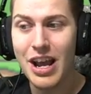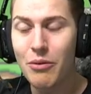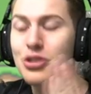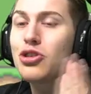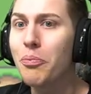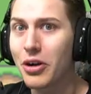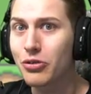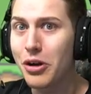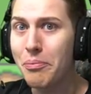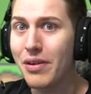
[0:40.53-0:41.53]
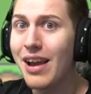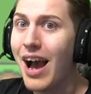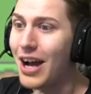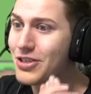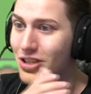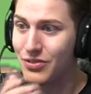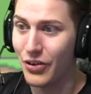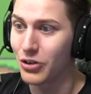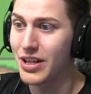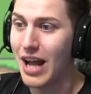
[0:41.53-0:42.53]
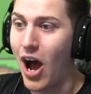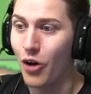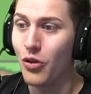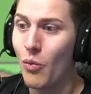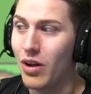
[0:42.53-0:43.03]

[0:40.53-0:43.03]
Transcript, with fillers: It was super creepy, I just figured that out